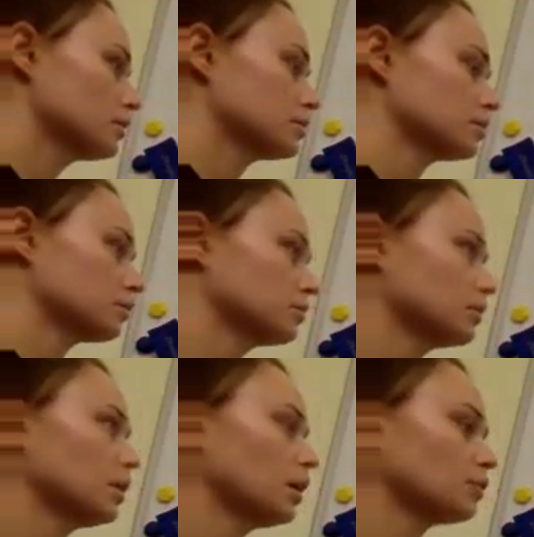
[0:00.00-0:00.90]
So
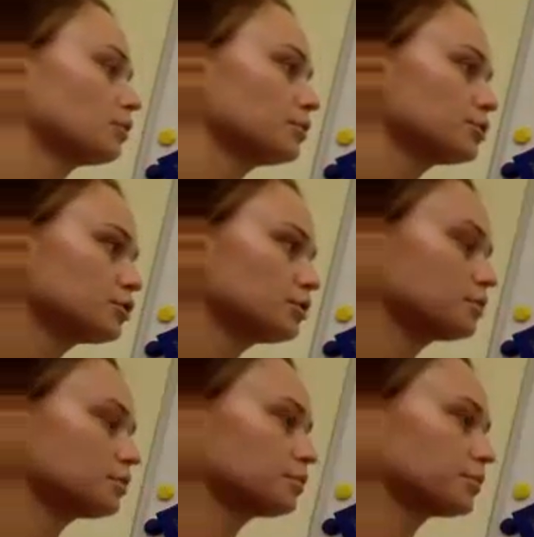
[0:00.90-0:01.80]
our fishery
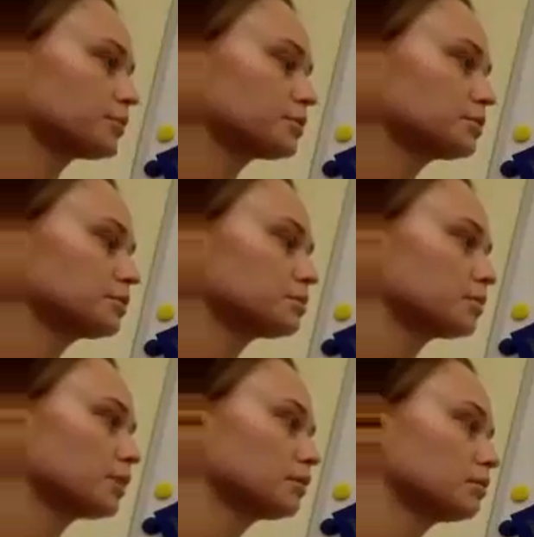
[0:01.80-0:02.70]
will produce
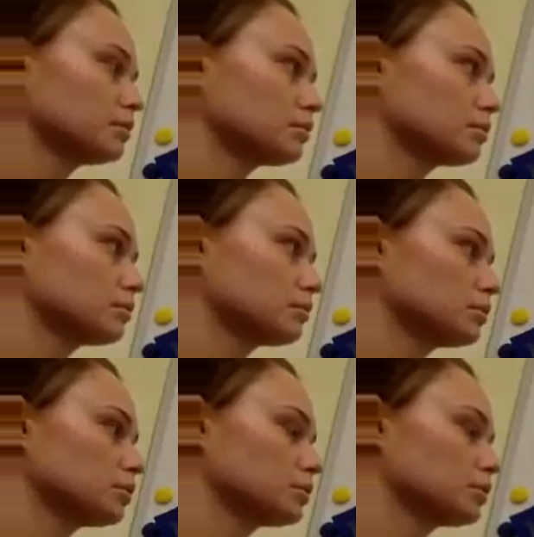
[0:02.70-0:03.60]
1
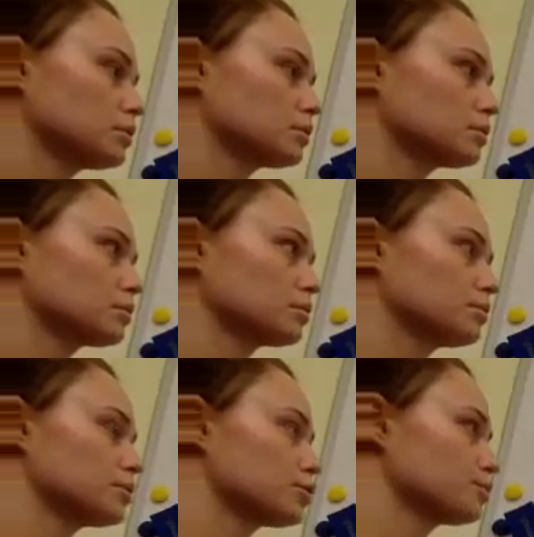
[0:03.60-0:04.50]
unit of
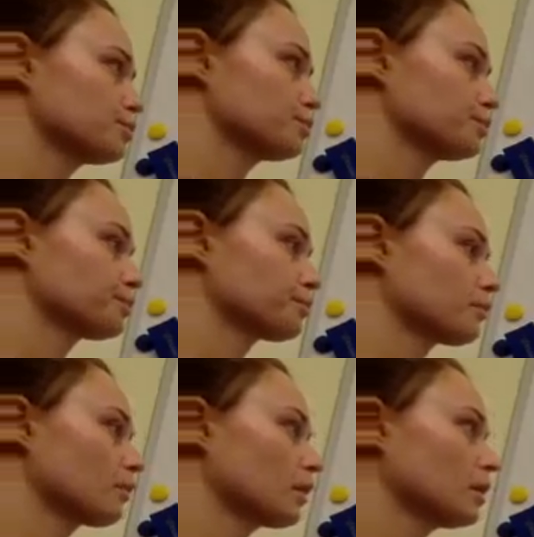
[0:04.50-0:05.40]
fish.
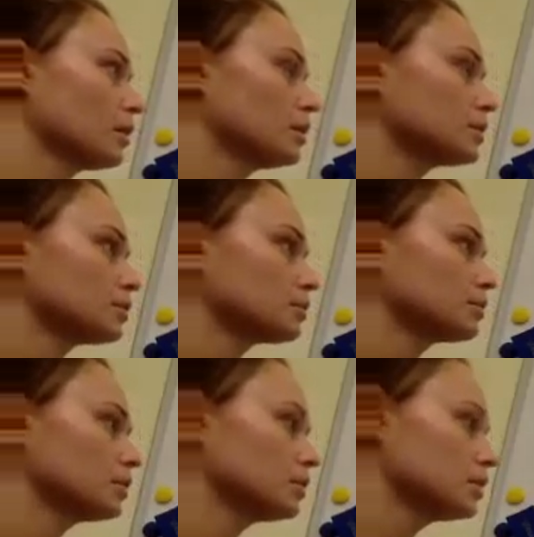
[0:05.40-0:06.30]
So
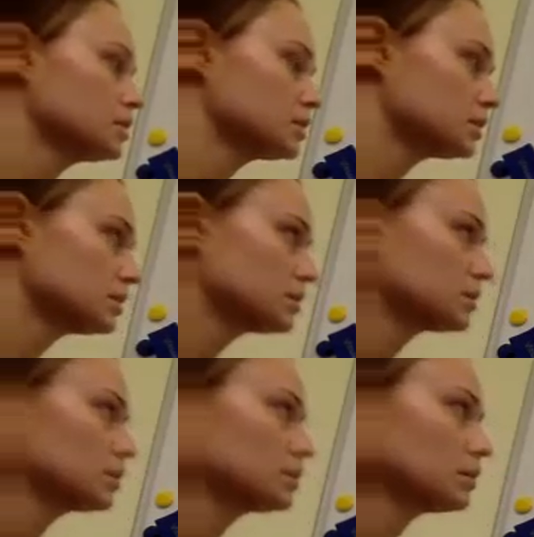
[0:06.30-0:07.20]
this is
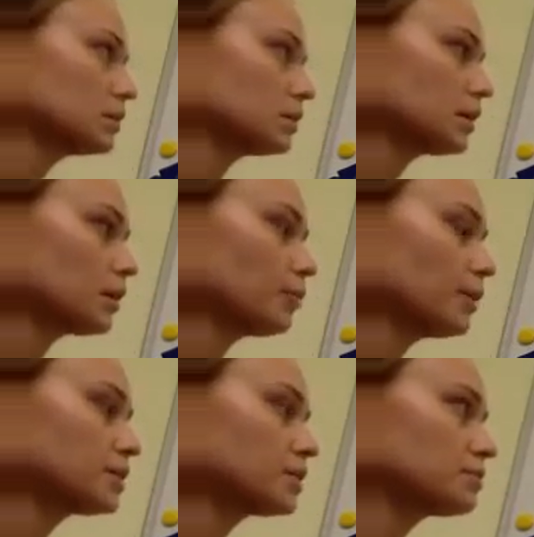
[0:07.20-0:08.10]
the
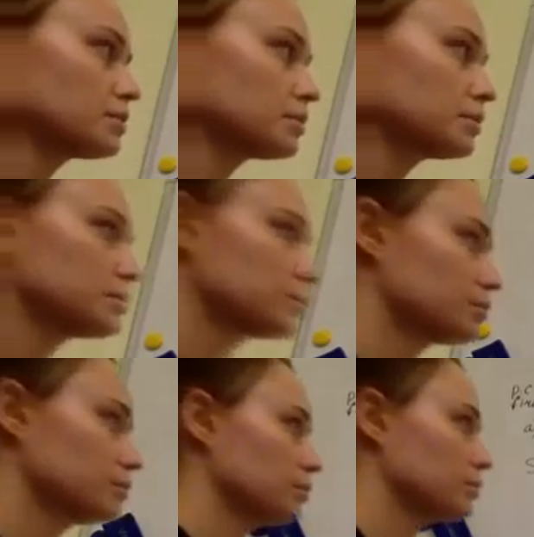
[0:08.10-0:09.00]
competitive equilibrium.